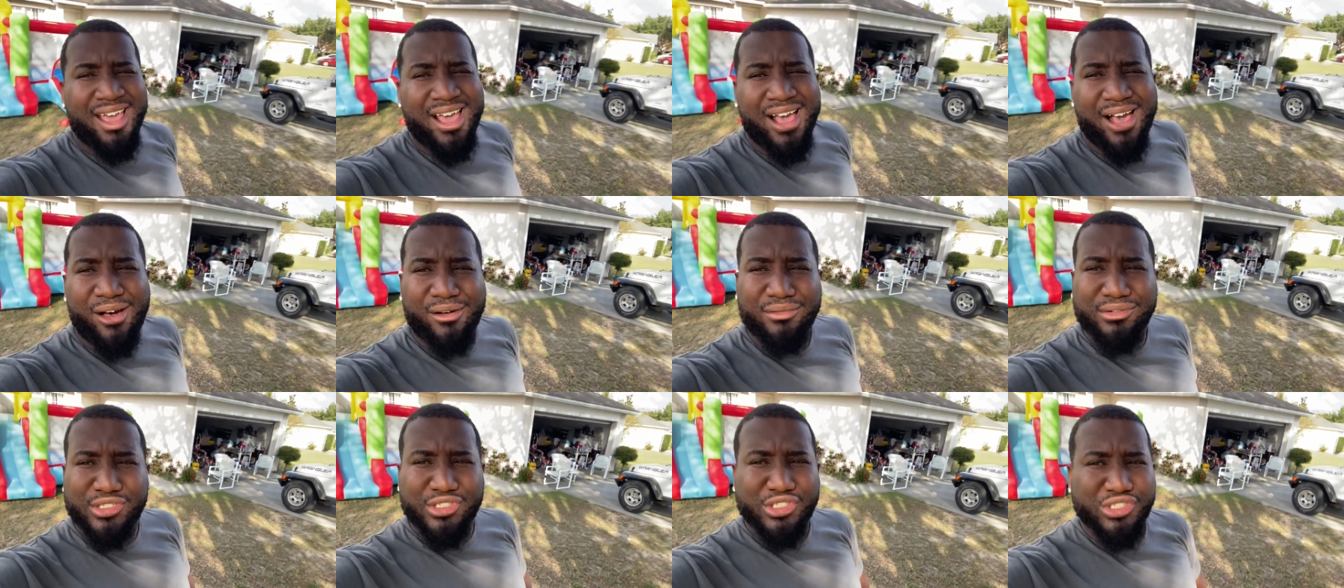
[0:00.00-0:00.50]

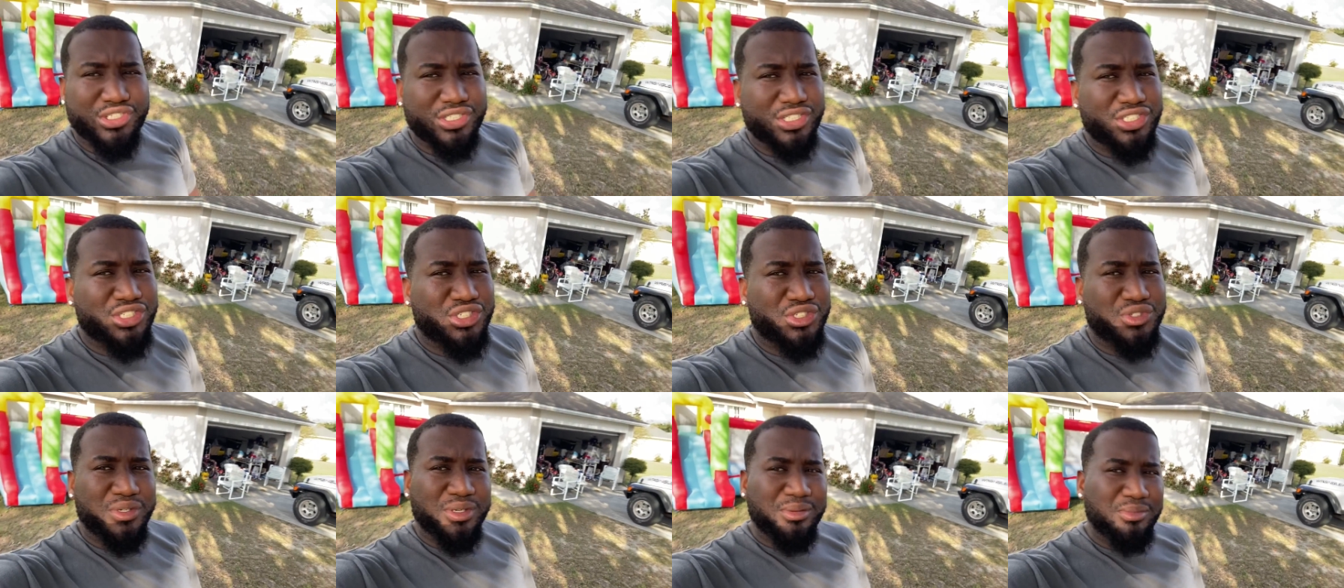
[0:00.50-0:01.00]
I was
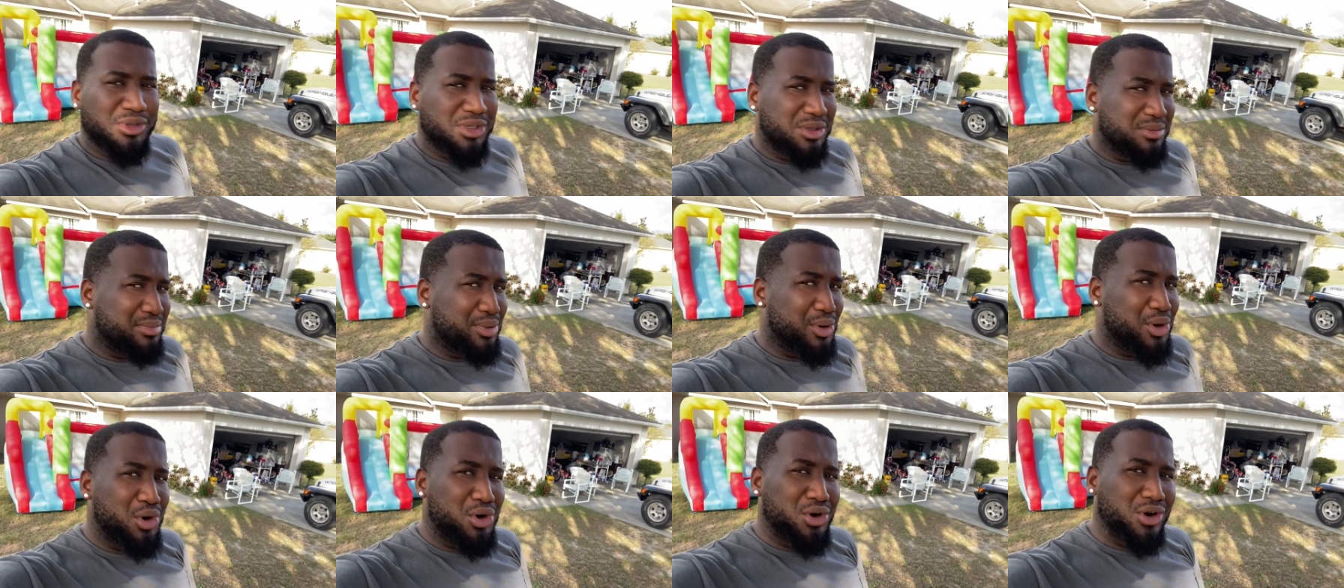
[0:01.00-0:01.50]
extremely
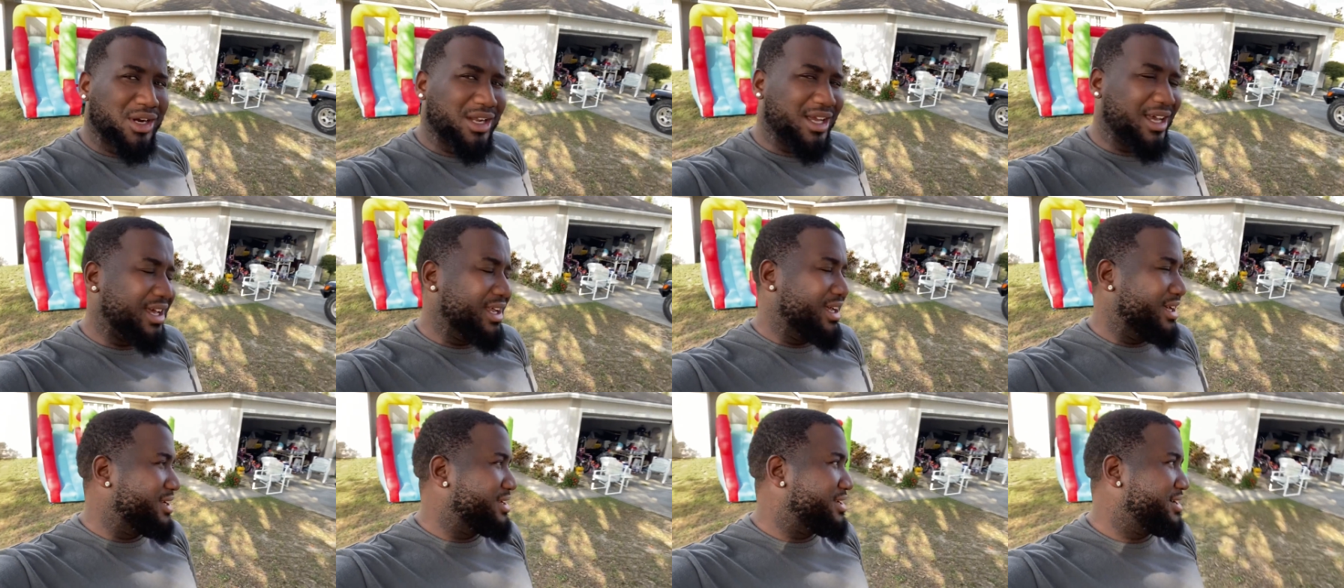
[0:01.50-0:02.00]
bored
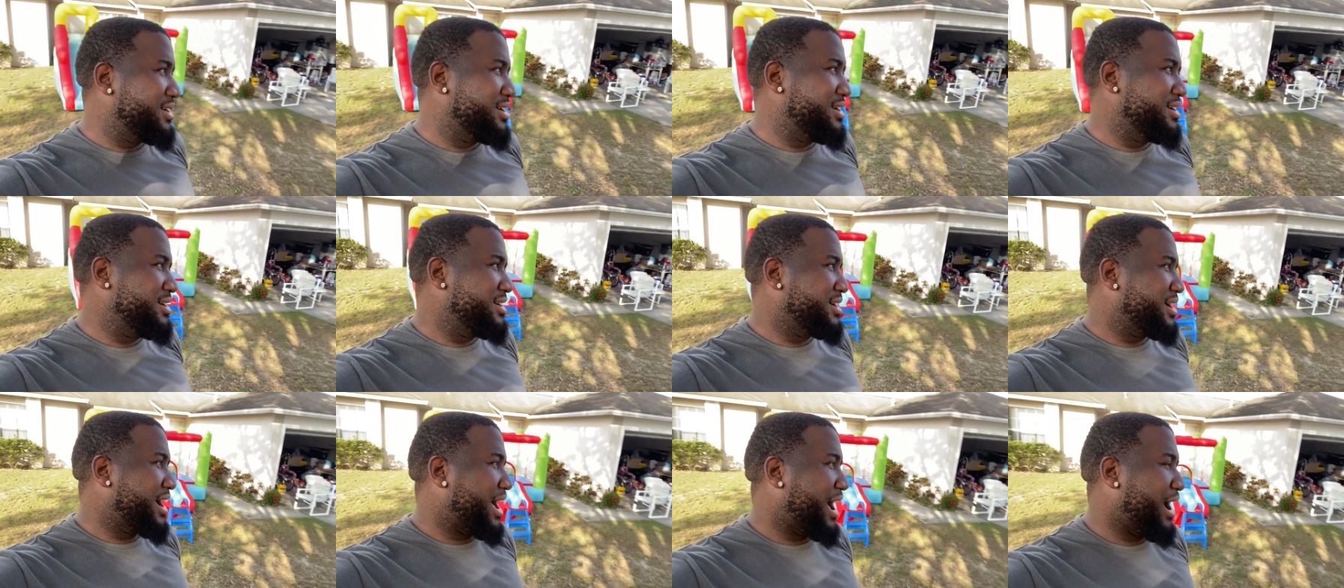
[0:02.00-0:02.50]
and
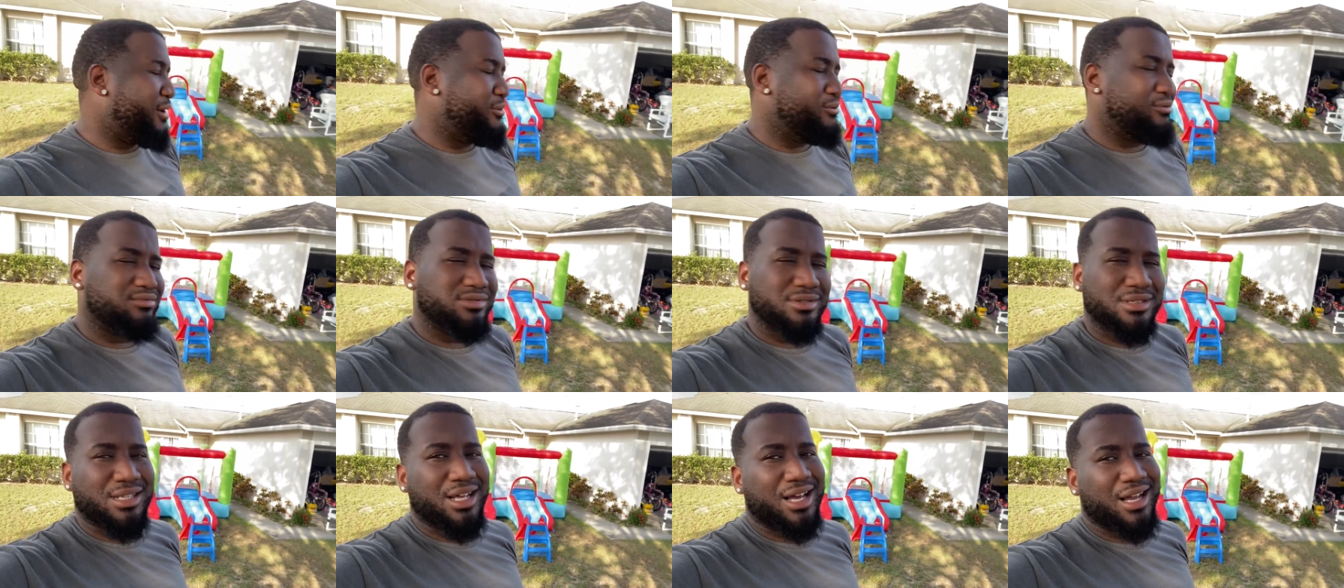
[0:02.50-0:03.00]
I
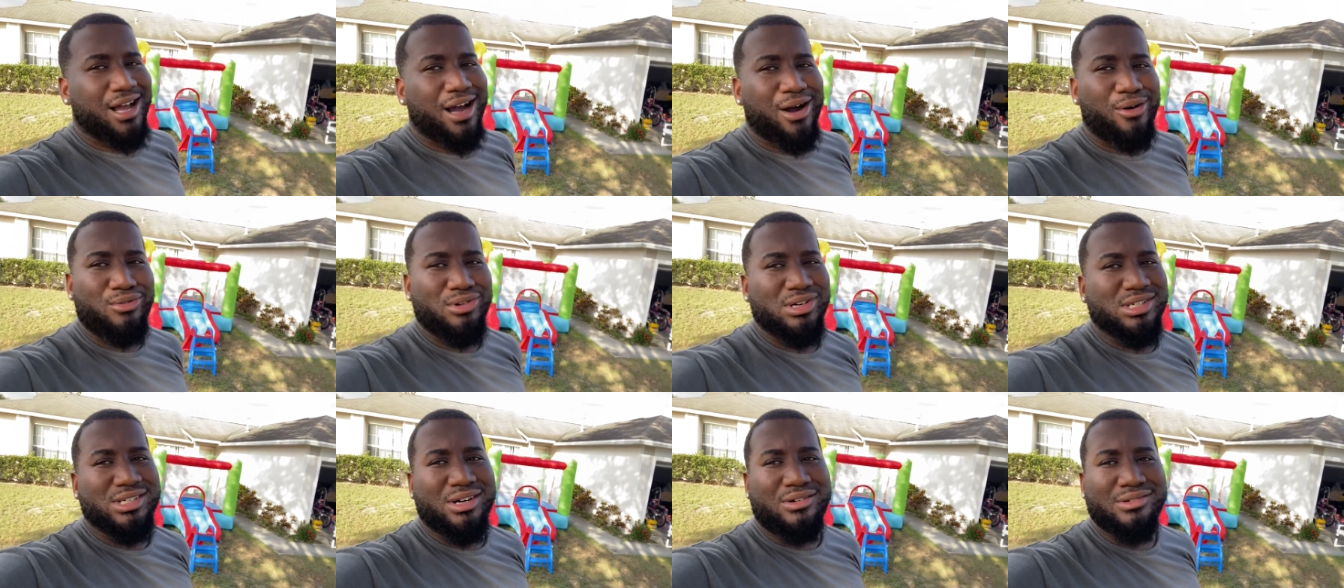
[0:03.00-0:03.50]
was like, I
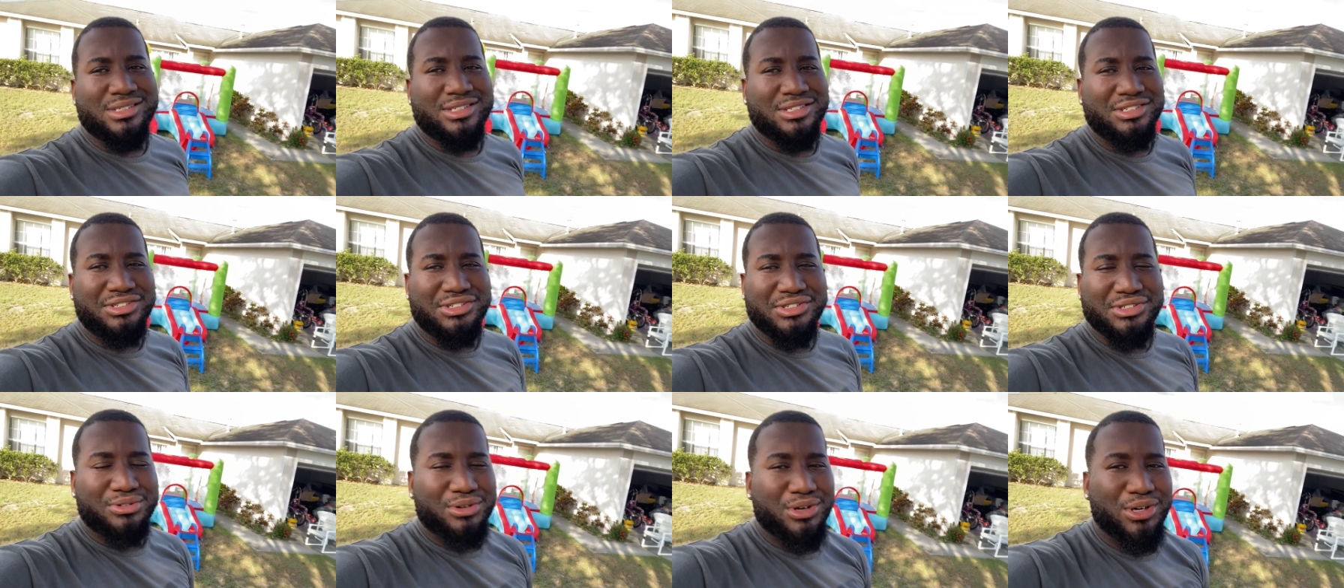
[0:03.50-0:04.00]
wish I was still
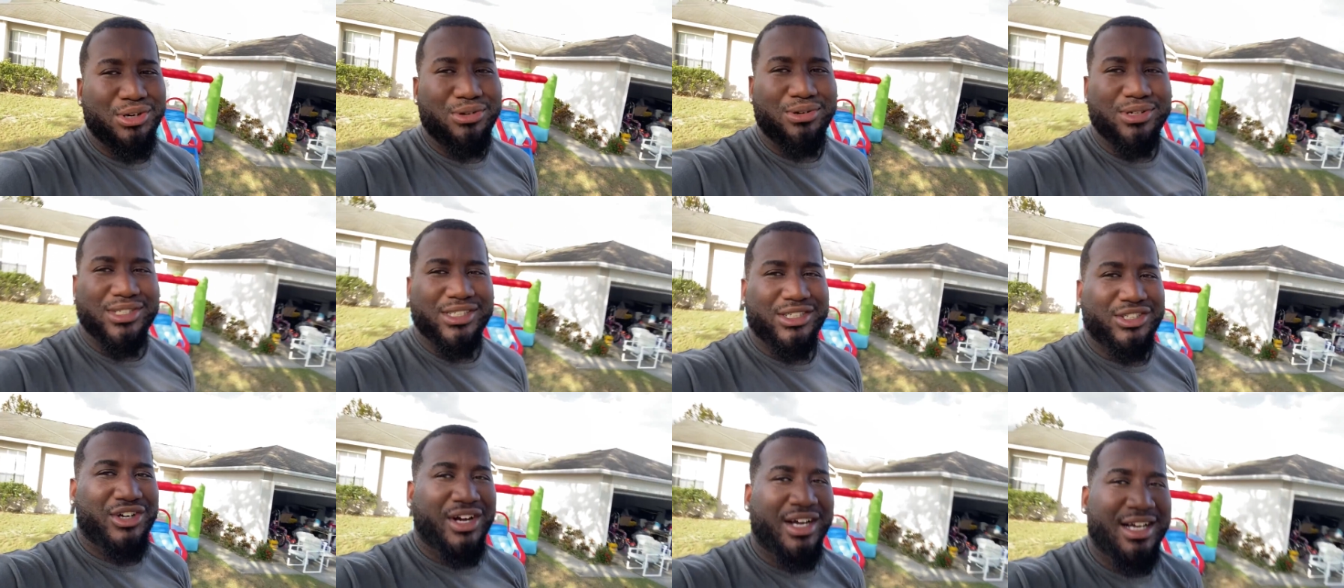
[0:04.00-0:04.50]
on the road, which
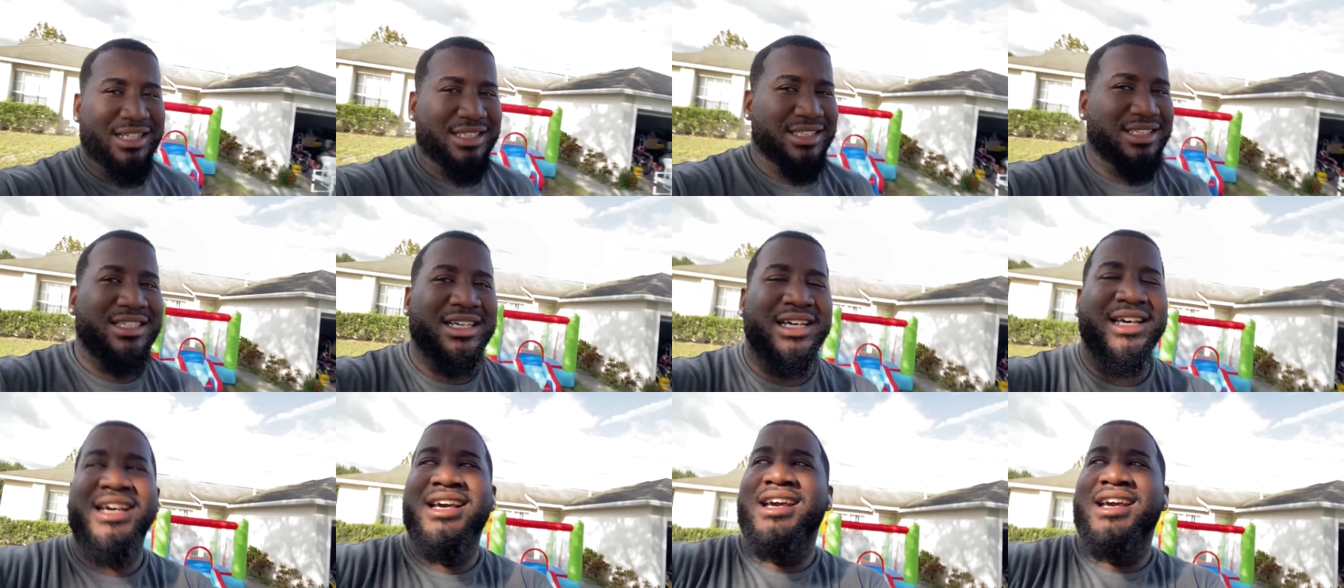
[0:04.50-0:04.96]
is crazy.